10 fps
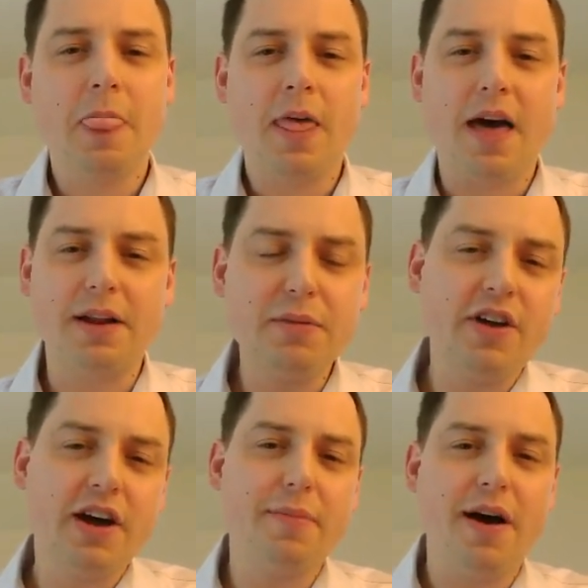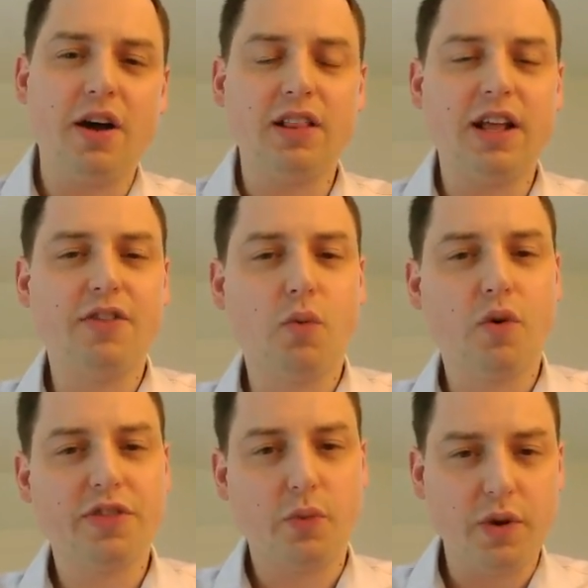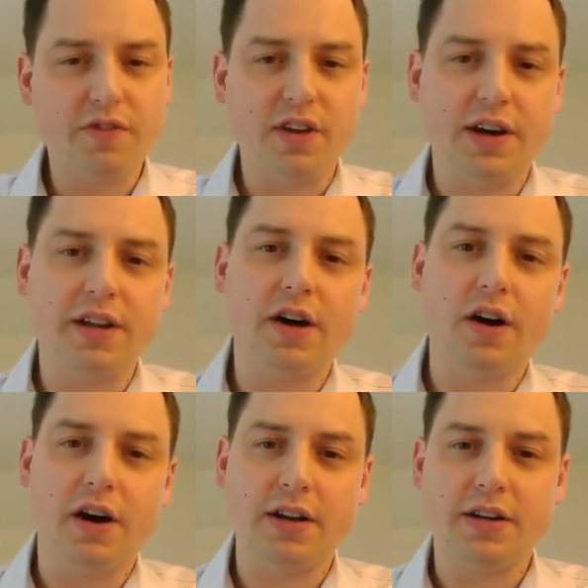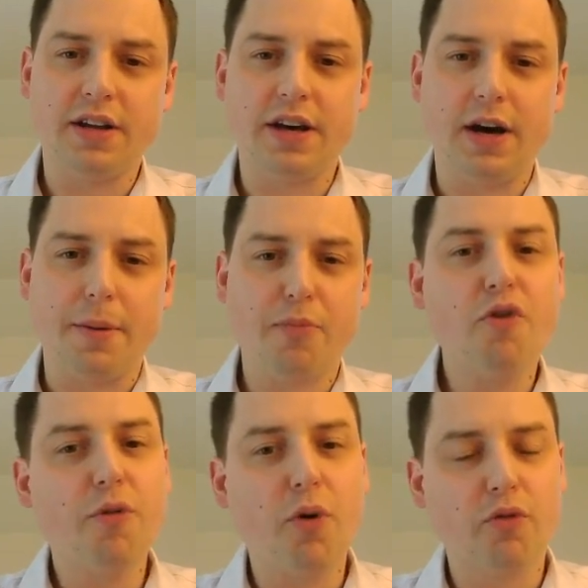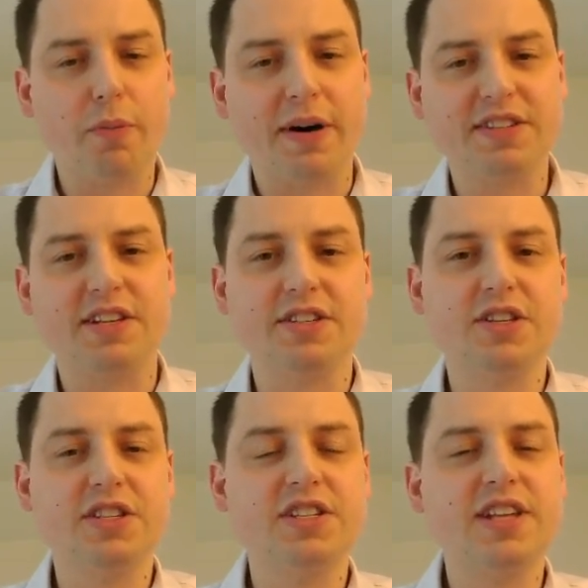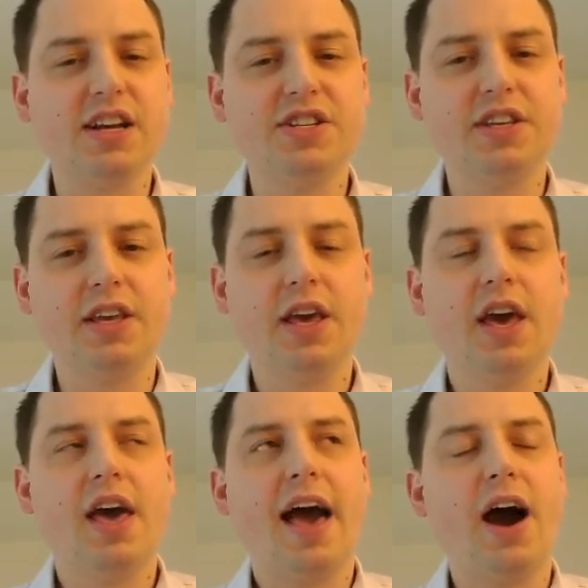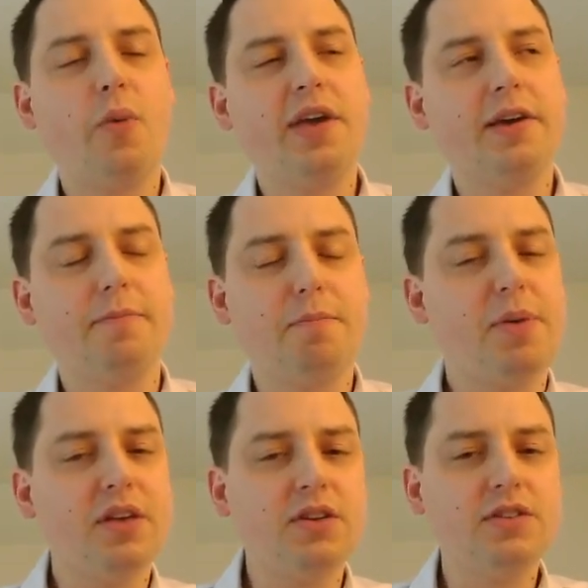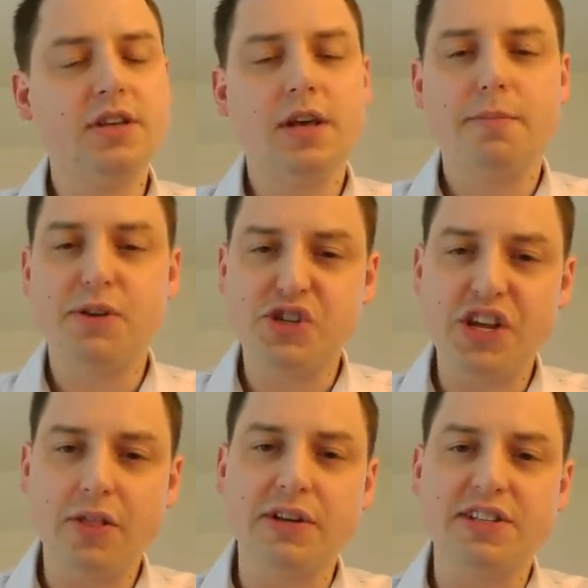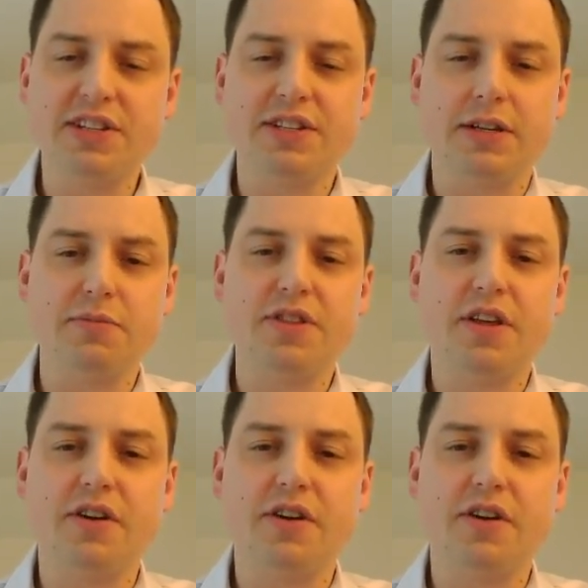And then I'm going to talk about a lot of the work that we've done on provable robustness. So this is actually how we can build machine learning systems that